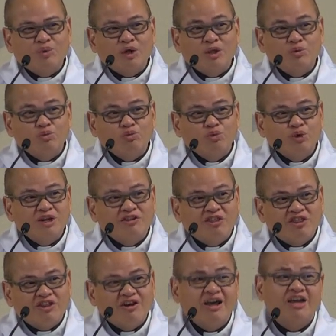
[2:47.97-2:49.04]
but will
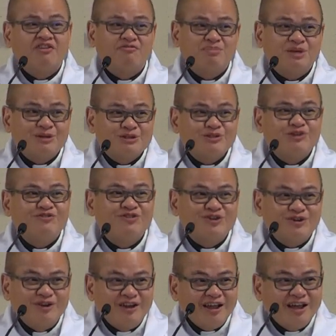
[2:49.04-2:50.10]
thrive because of
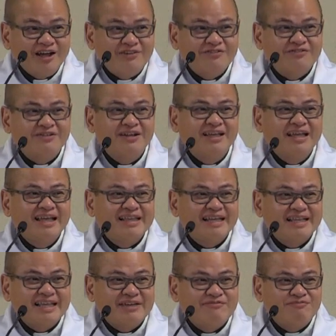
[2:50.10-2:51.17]
your love
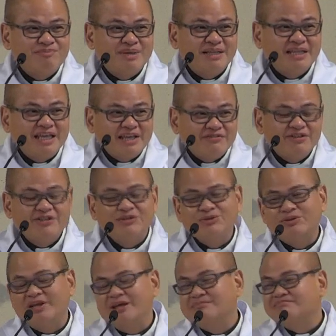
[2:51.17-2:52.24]
that have been given to
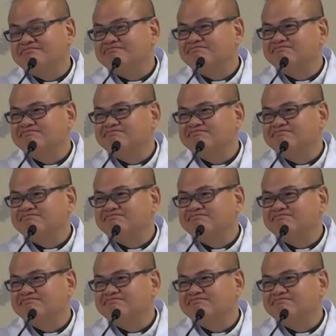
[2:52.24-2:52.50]
them.